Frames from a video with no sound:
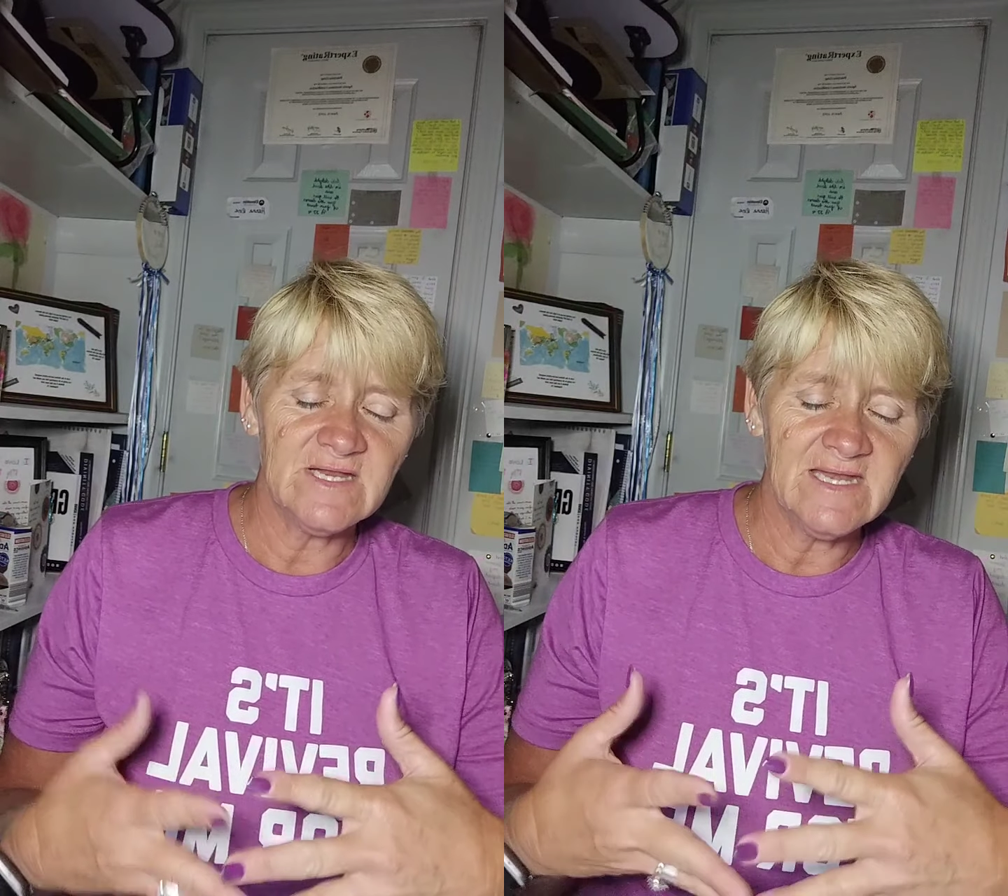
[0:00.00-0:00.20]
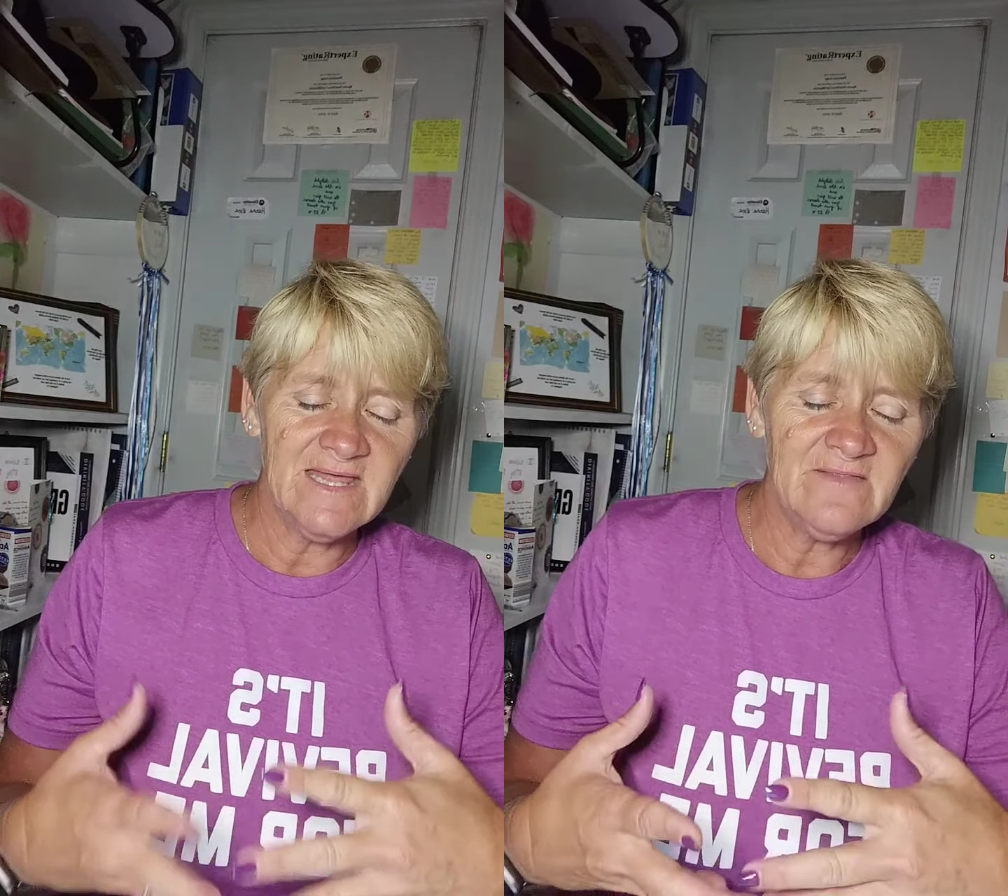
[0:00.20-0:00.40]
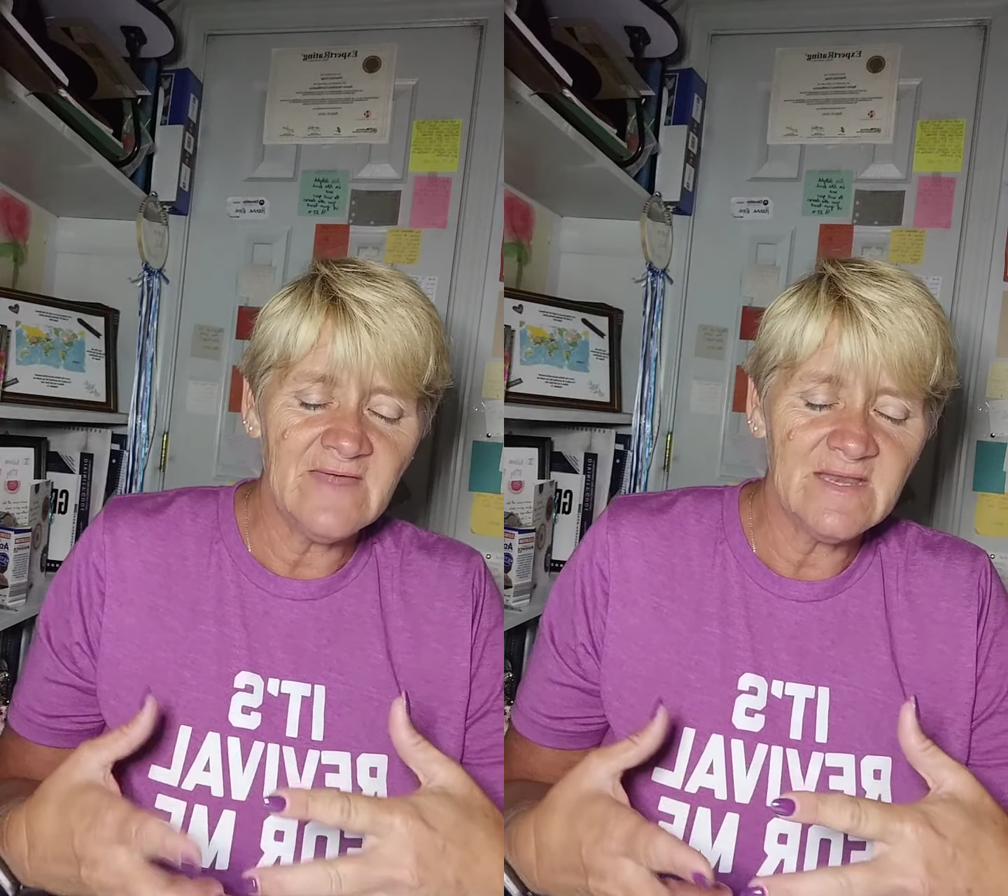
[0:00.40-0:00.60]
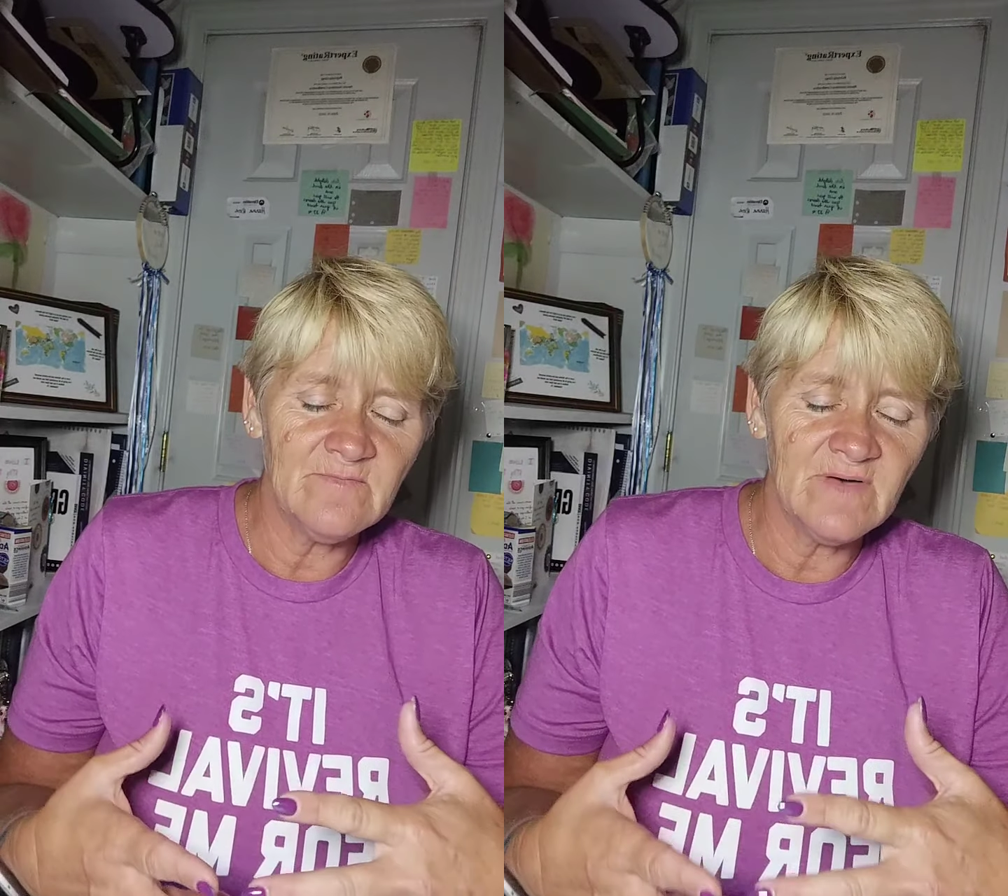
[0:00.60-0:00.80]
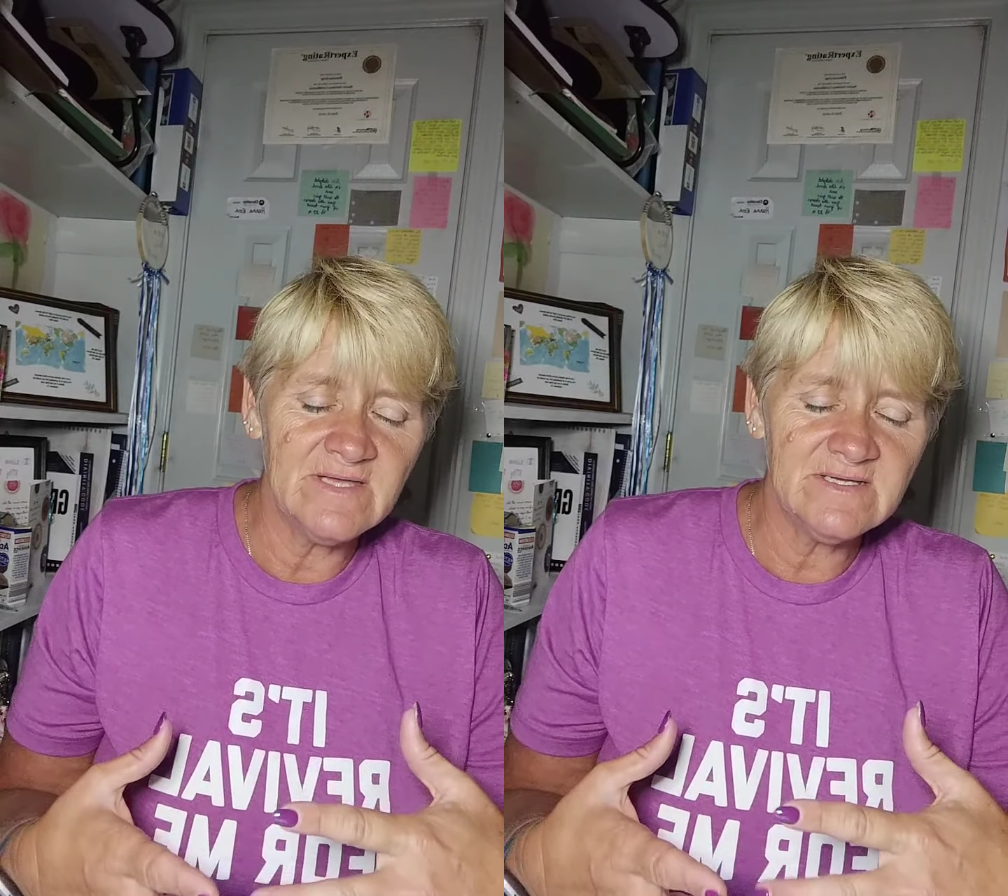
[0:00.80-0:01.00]
And in that
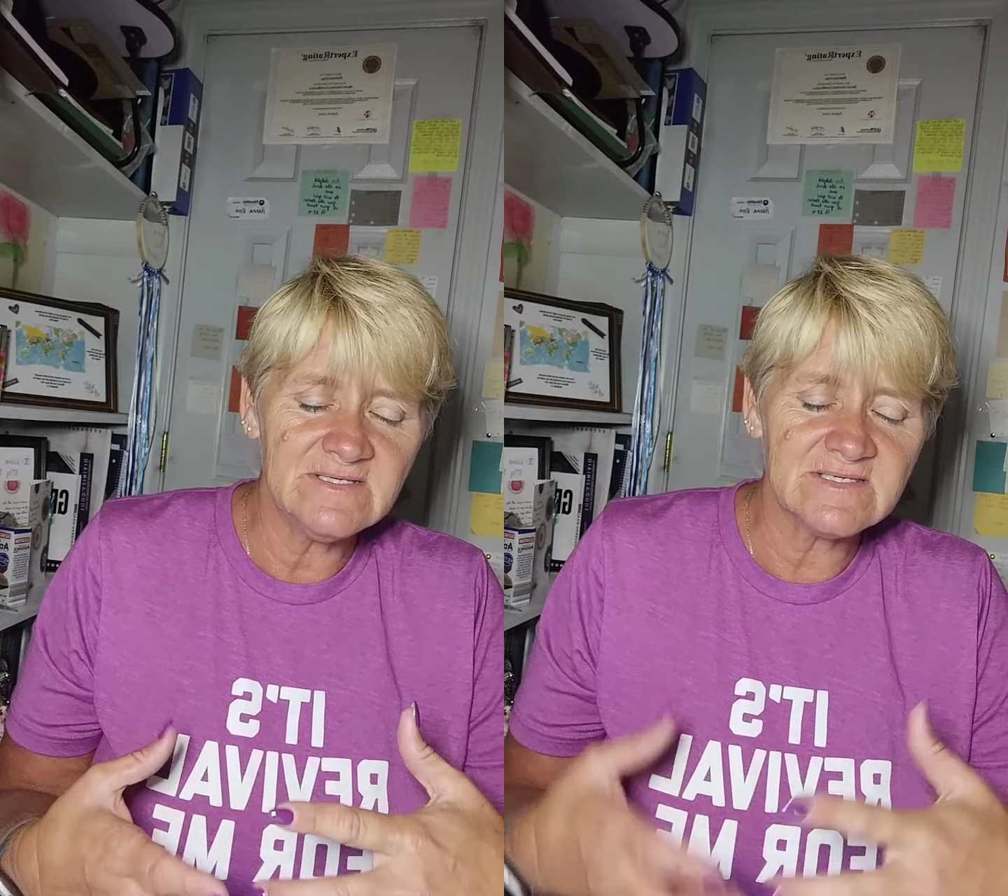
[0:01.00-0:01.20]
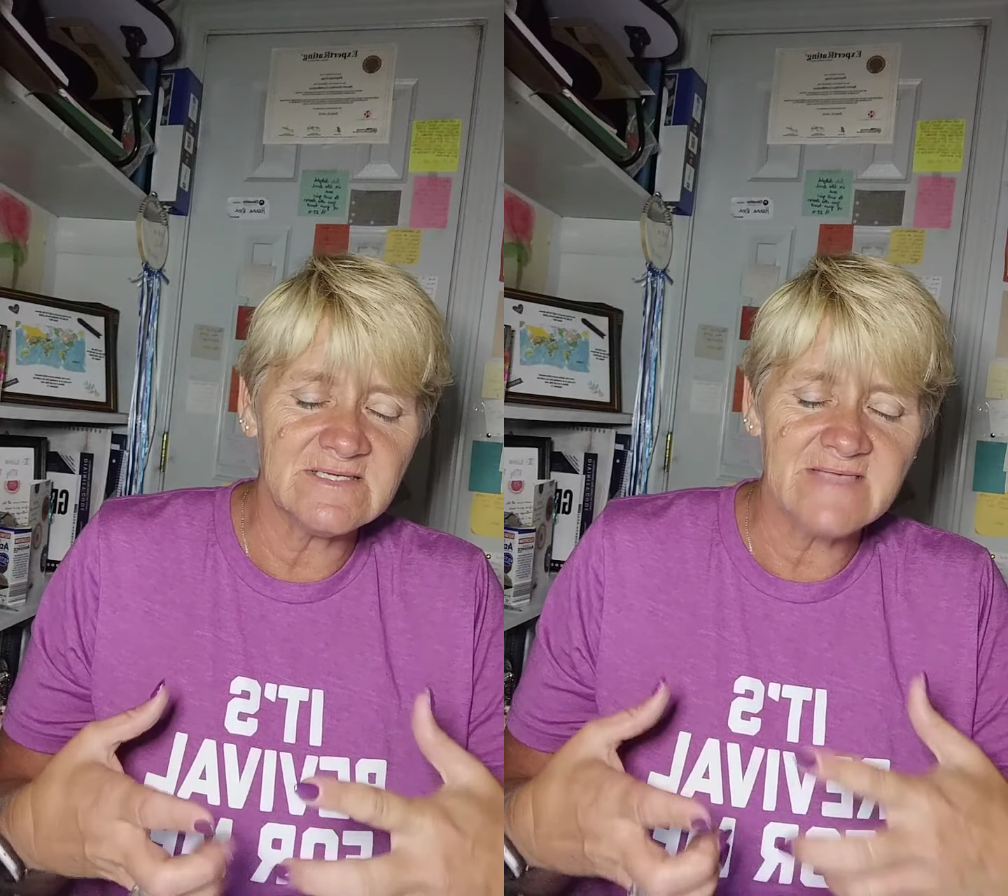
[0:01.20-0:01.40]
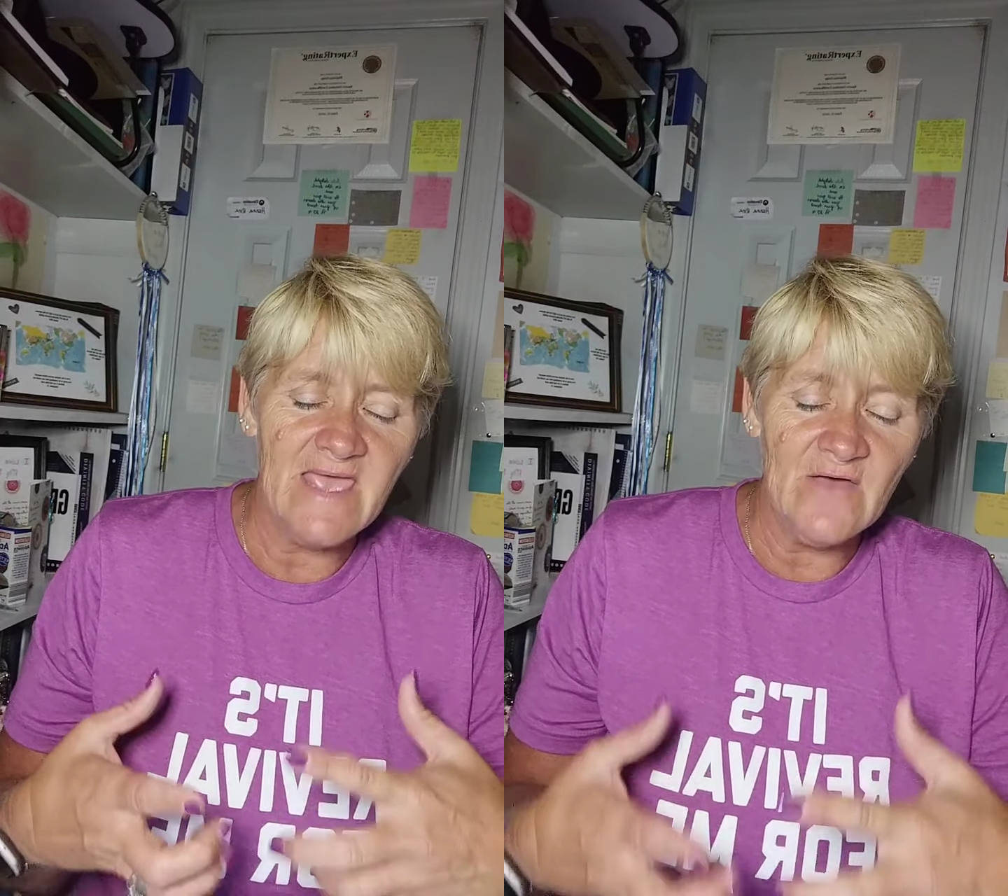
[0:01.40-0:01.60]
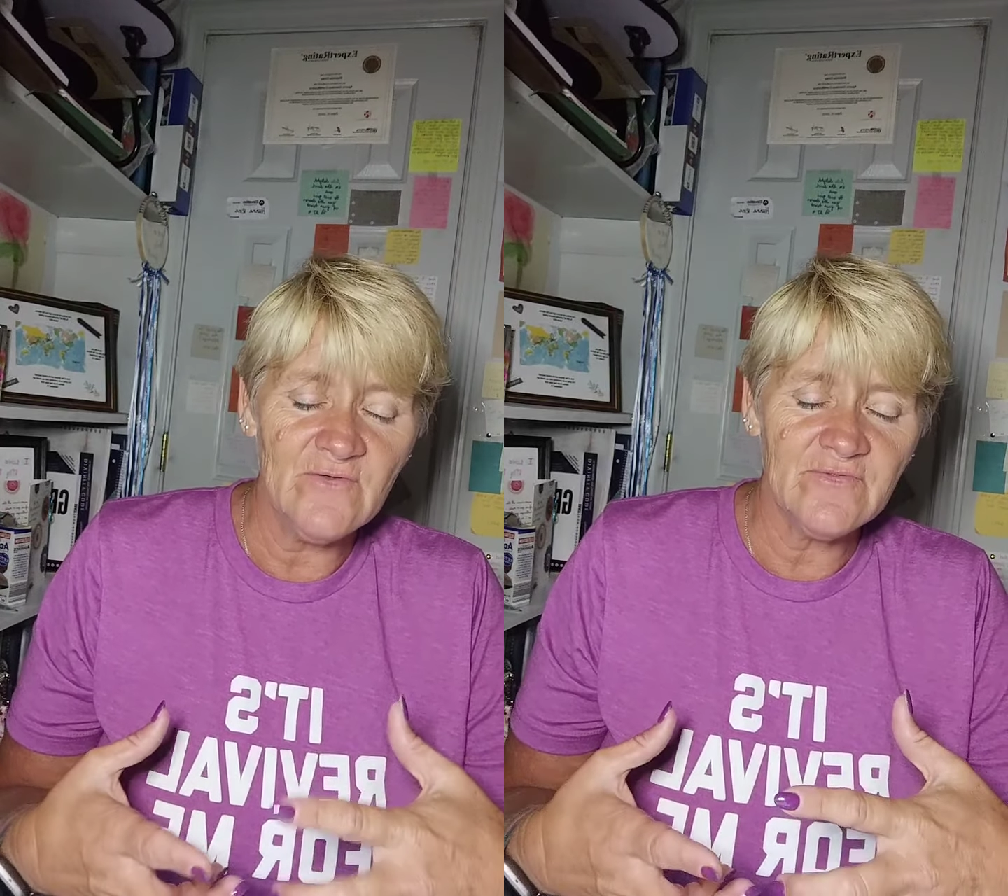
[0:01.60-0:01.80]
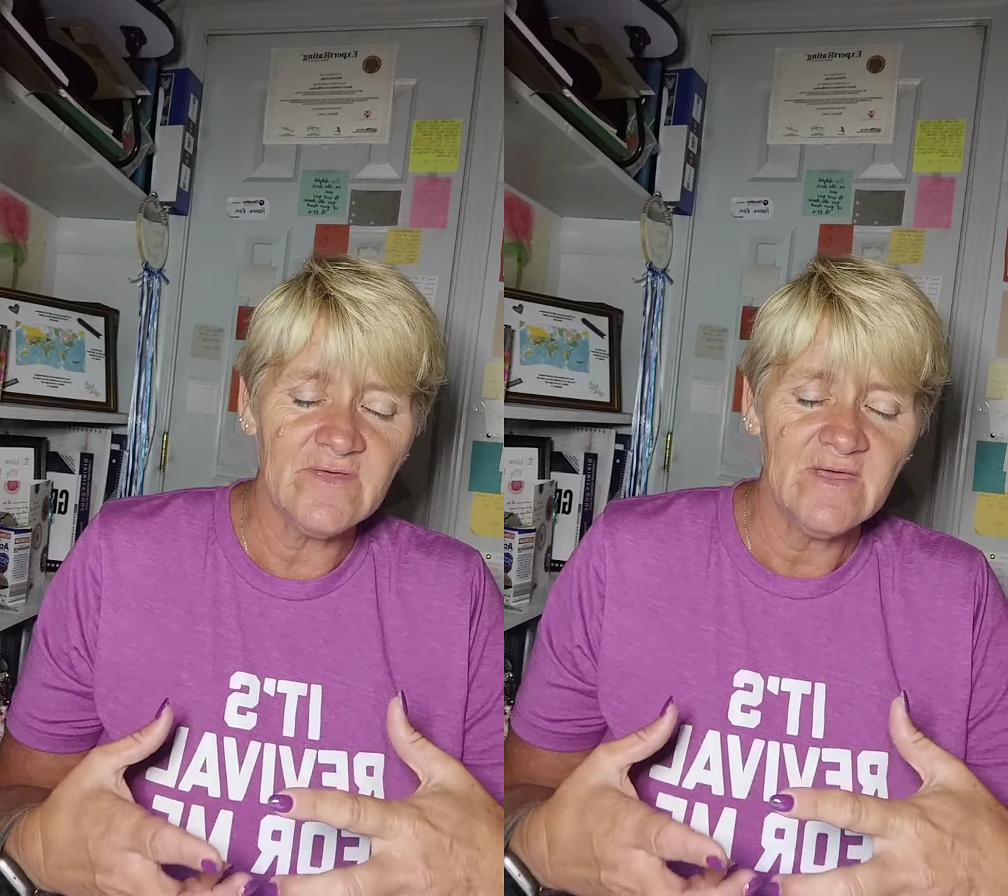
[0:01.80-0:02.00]
abundance is health